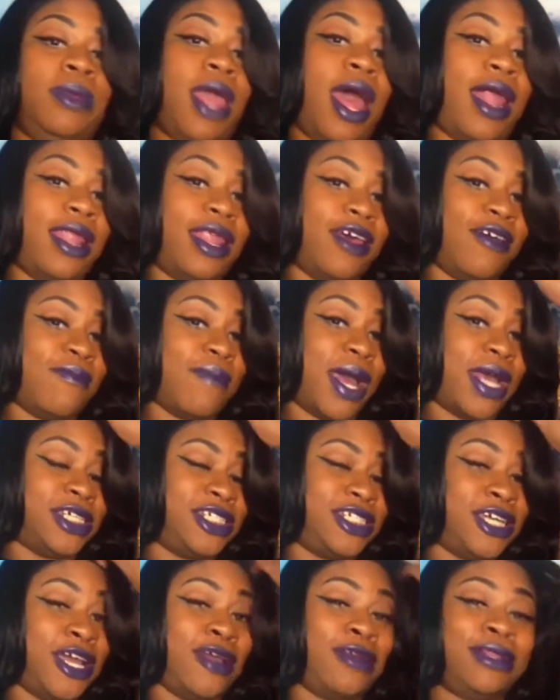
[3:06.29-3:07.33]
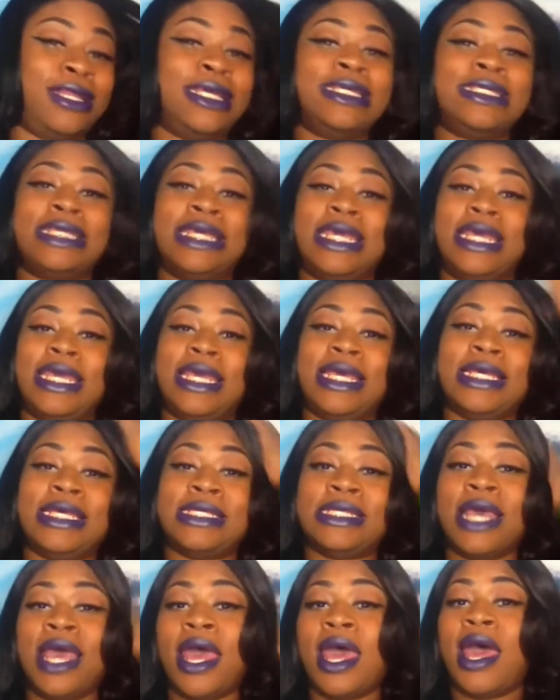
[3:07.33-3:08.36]
Y'all love my shirt. This
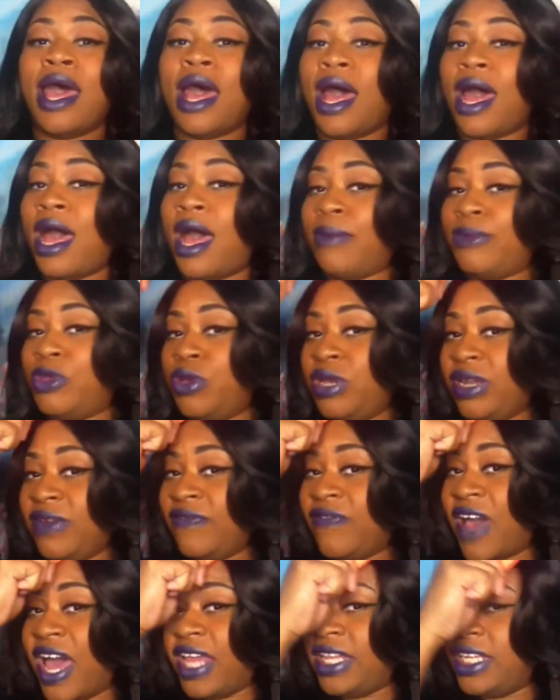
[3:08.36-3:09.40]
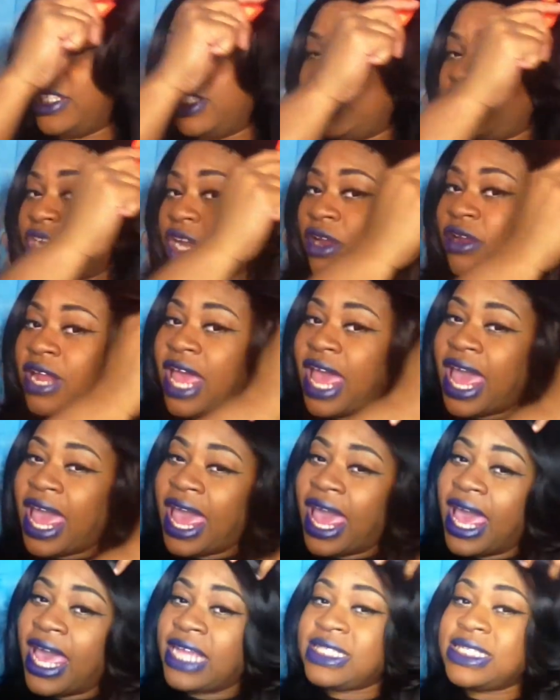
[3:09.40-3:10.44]
is, um, you can find this shirt
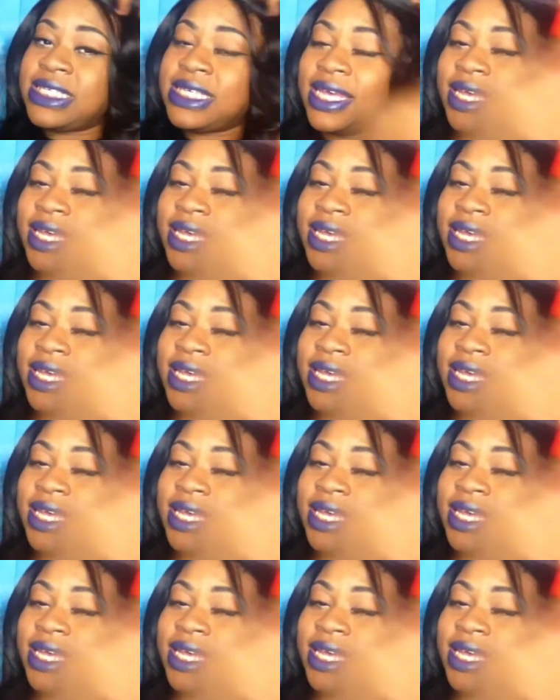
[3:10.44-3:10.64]
at